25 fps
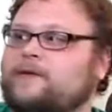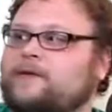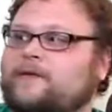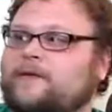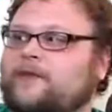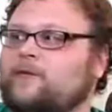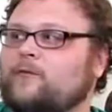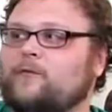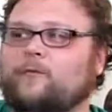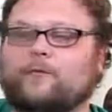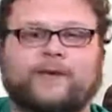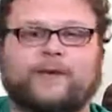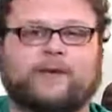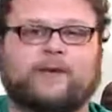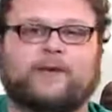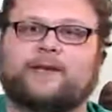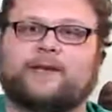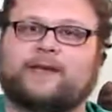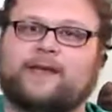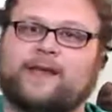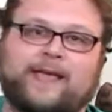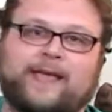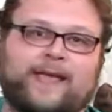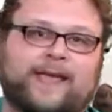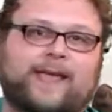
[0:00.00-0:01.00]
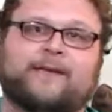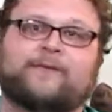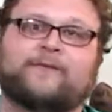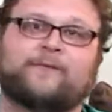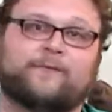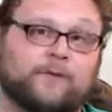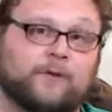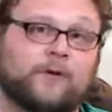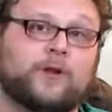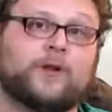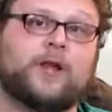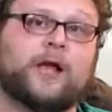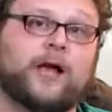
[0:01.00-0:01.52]
Just can really hit
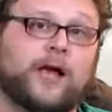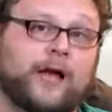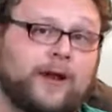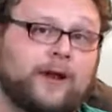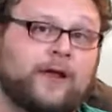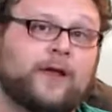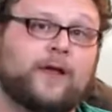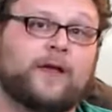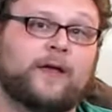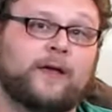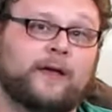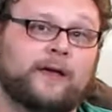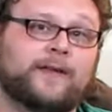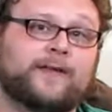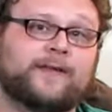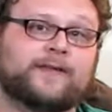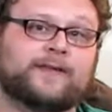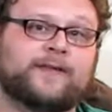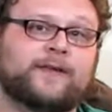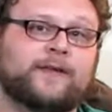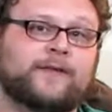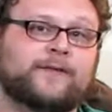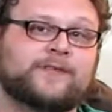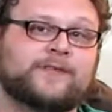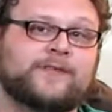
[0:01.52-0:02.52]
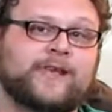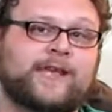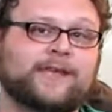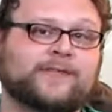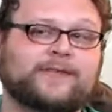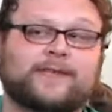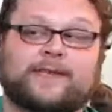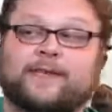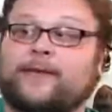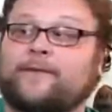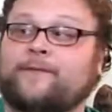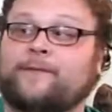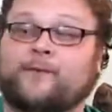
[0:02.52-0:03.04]
for a lot against those
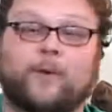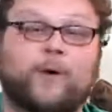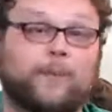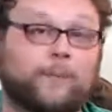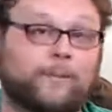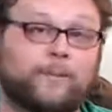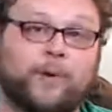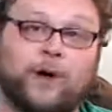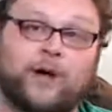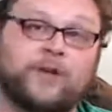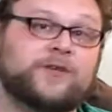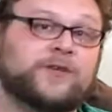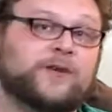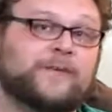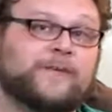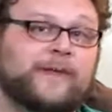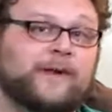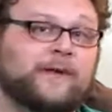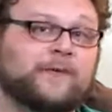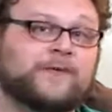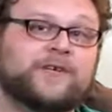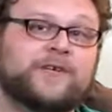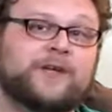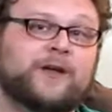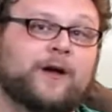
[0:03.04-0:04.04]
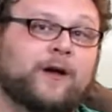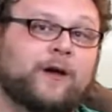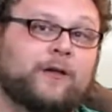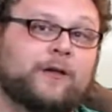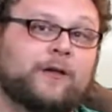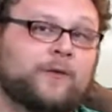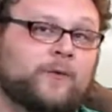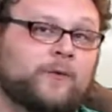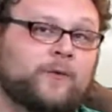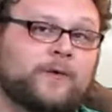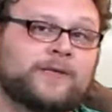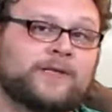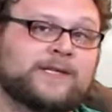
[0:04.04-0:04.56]
decks and give you a bunch of energy all
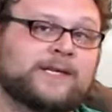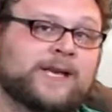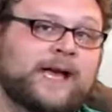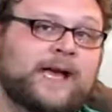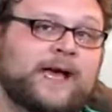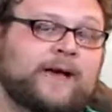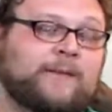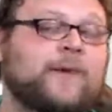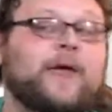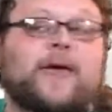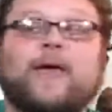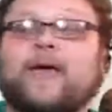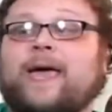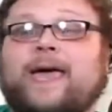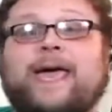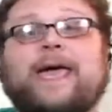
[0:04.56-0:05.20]
at one time.